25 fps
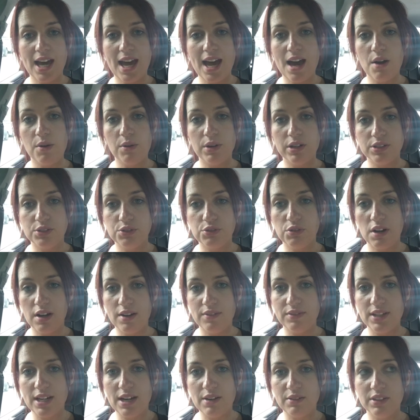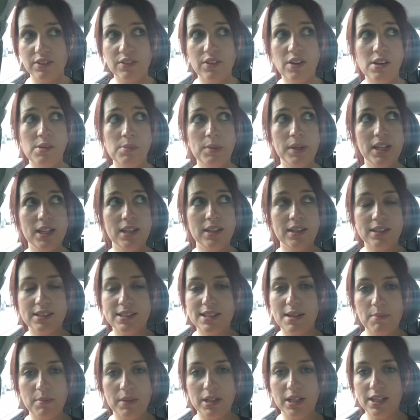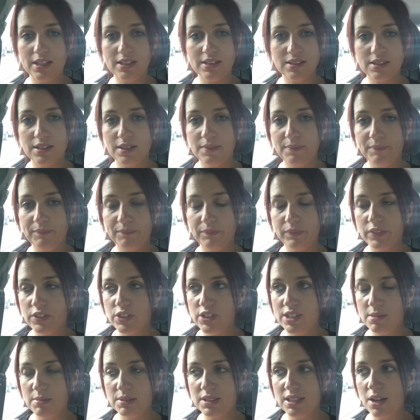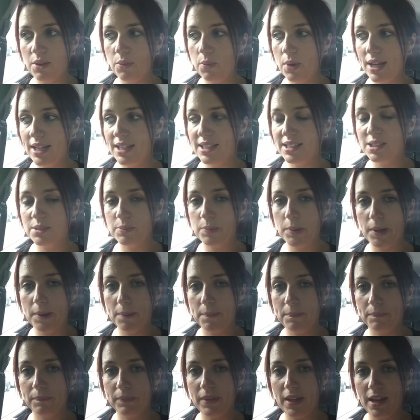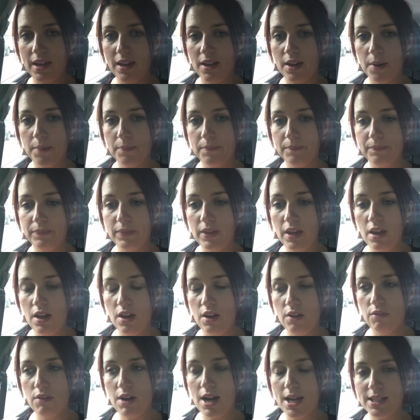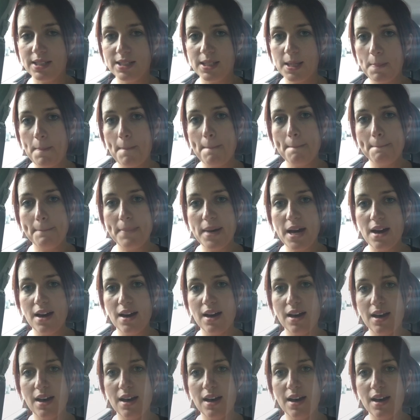hour drive now and I've only been in there 10 minutes. Seems like a waste, but hey ho. Right, bye.